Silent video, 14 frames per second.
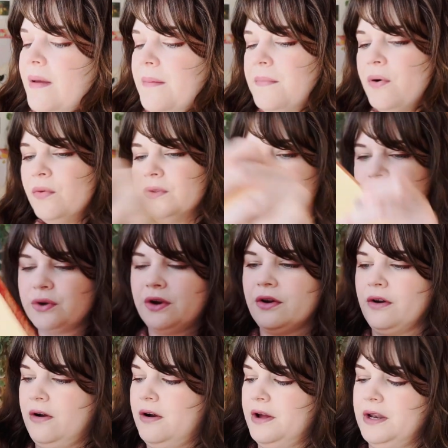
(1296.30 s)
pulled the
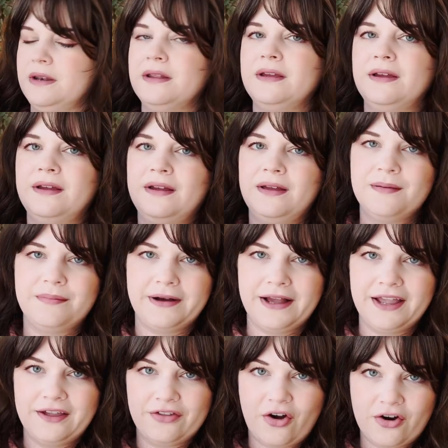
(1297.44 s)
trigger on
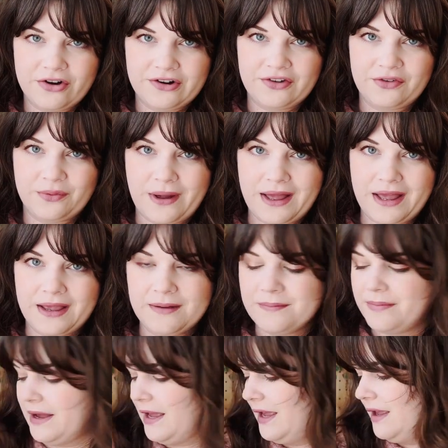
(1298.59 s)
buying The Artist's Way
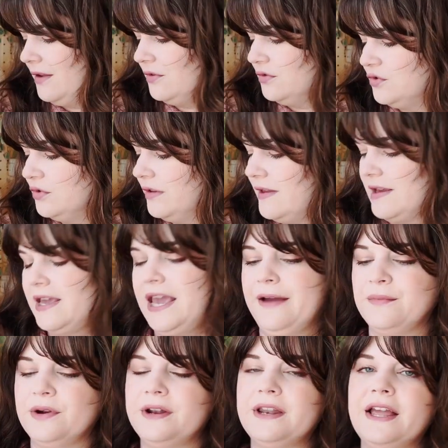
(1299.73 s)
by Julia
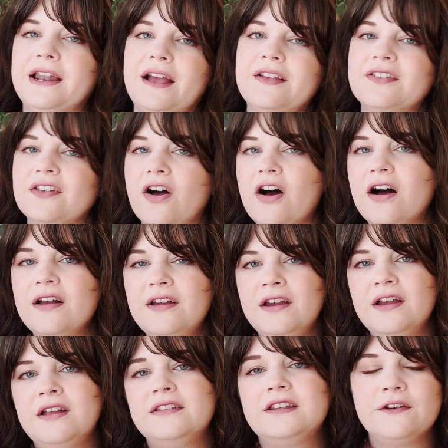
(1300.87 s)
Cameron. And I saw
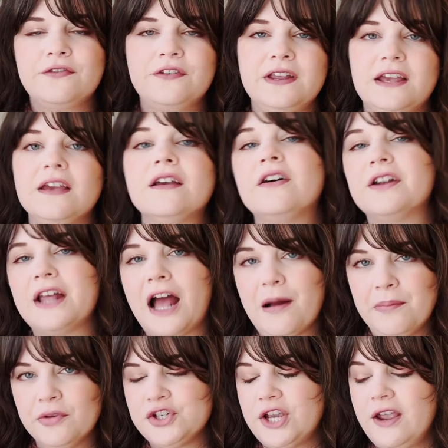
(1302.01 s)
Tiffany on
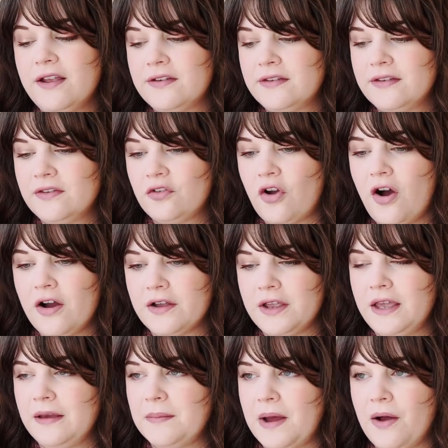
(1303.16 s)
Apple Cheeks
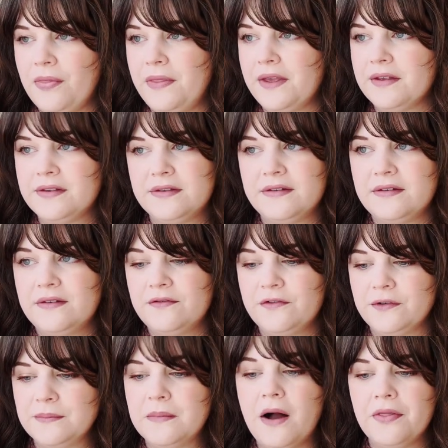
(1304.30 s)
talking about this
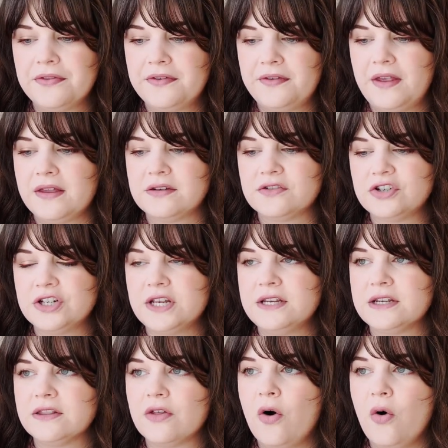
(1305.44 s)
for months, and she
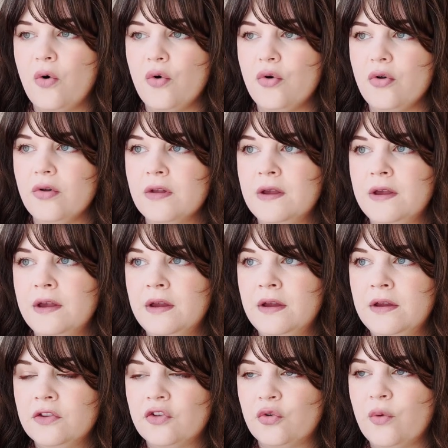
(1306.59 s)
did the whole
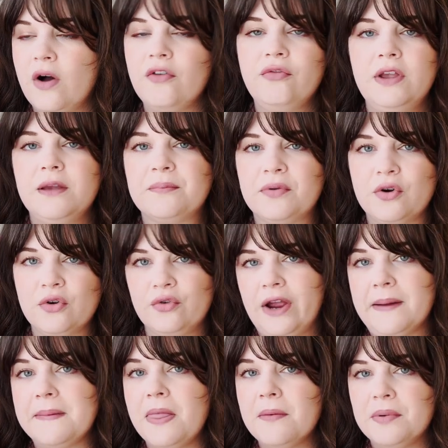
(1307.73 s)
12 week
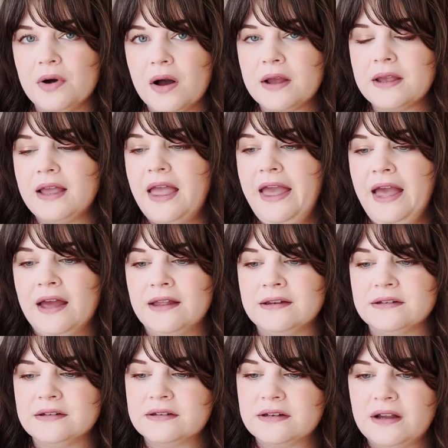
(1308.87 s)
program in the book
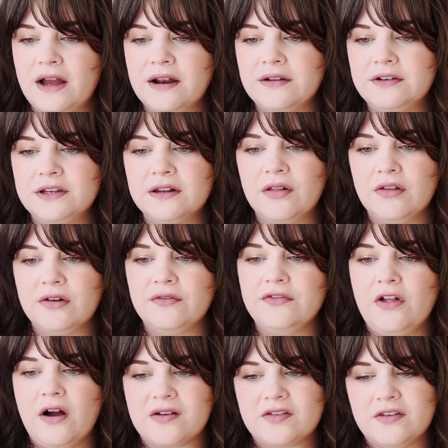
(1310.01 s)
and kind of did a little
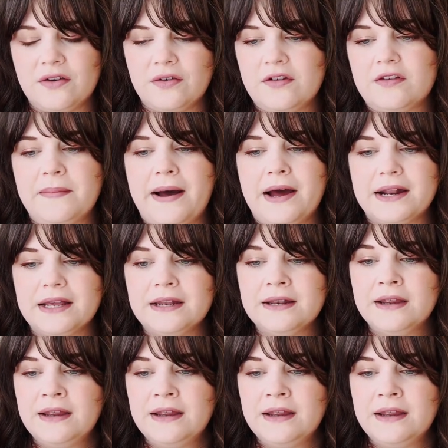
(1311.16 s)
vlog series about it